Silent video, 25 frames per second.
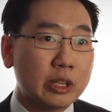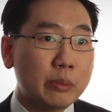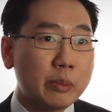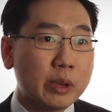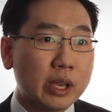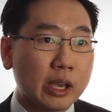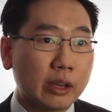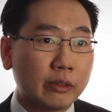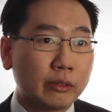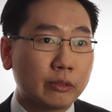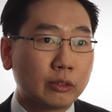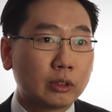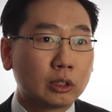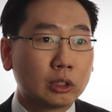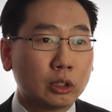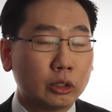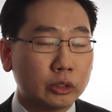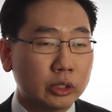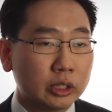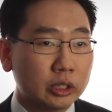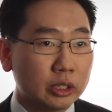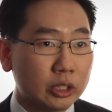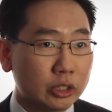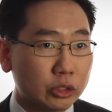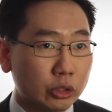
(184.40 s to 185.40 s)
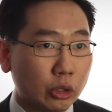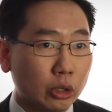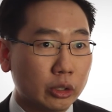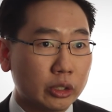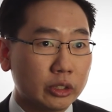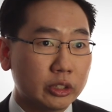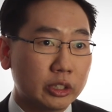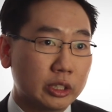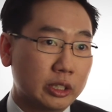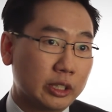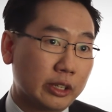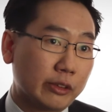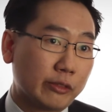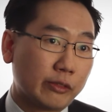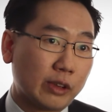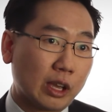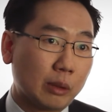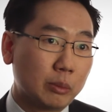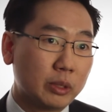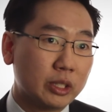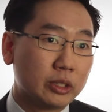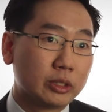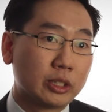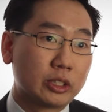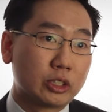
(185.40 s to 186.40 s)
They may have clotting disorders in their
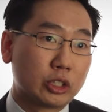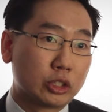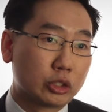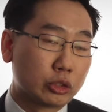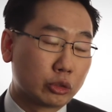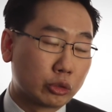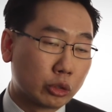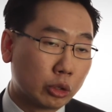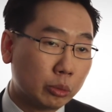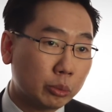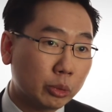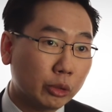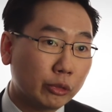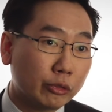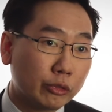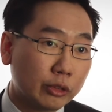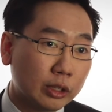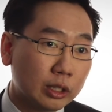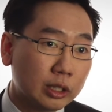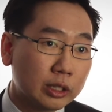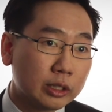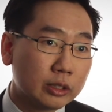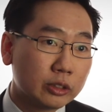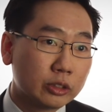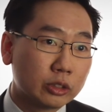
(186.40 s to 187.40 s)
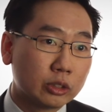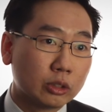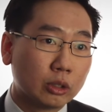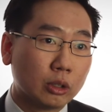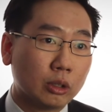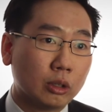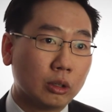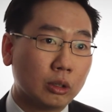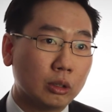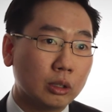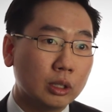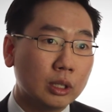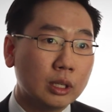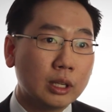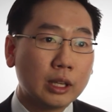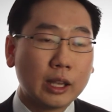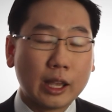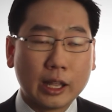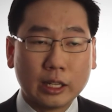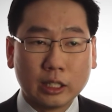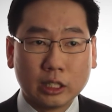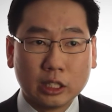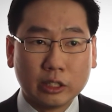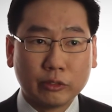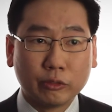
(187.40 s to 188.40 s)
family, such as thrombophilias or
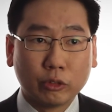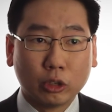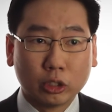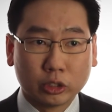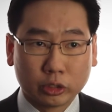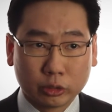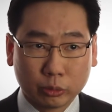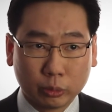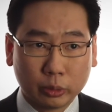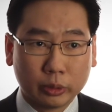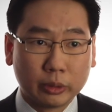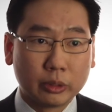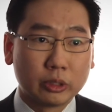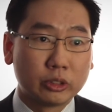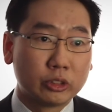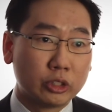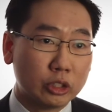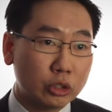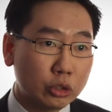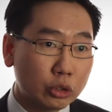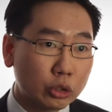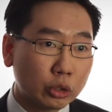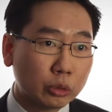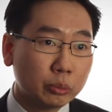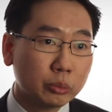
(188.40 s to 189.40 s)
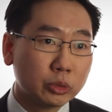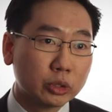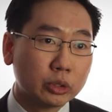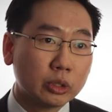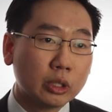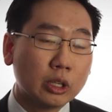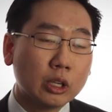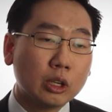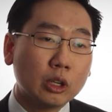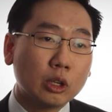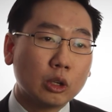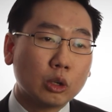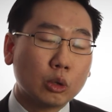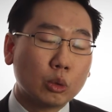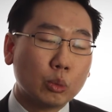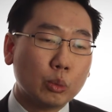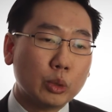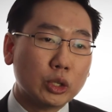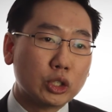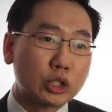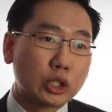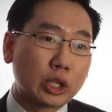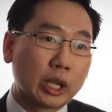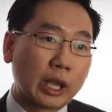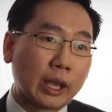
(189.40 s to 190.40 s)
antiphospholipid syndromes,
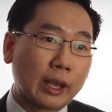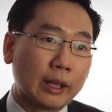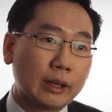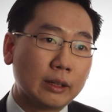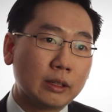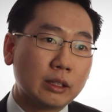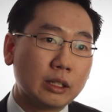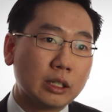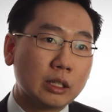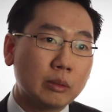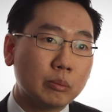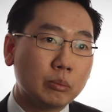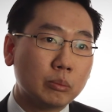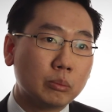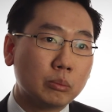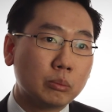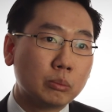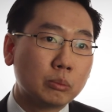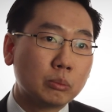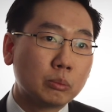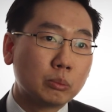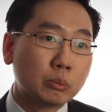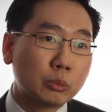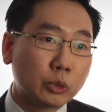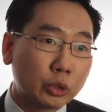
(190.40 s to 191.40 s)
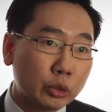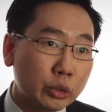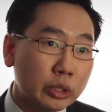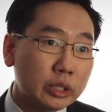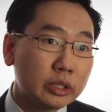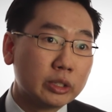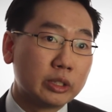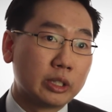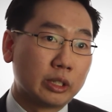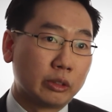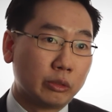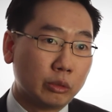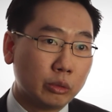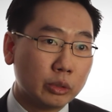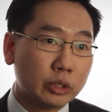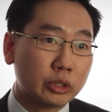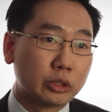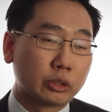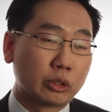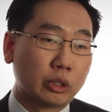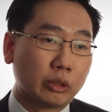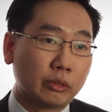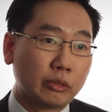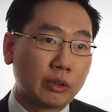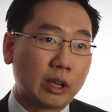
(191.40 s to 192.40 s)
which can increase their
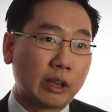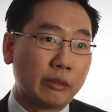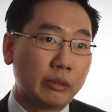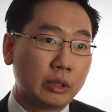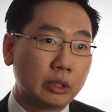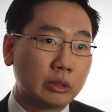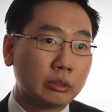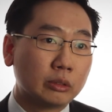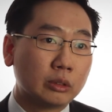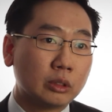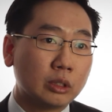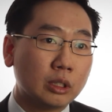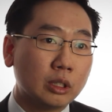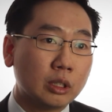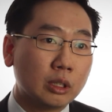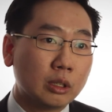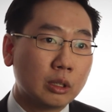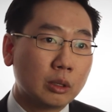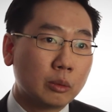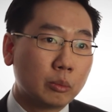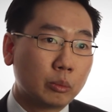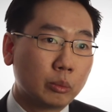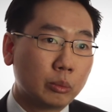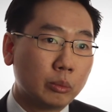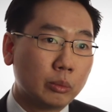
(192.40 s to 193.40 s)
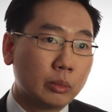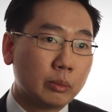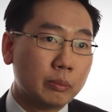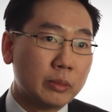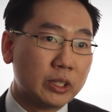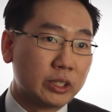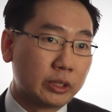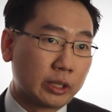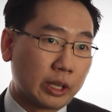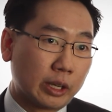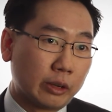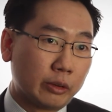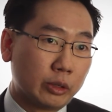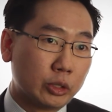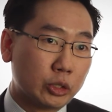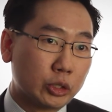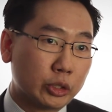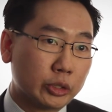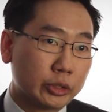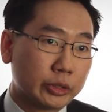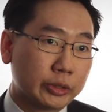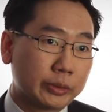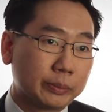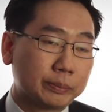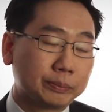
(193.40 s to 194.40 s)
risk of having
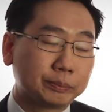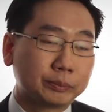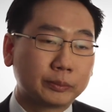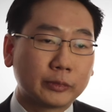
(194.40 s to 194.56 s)
miscarriages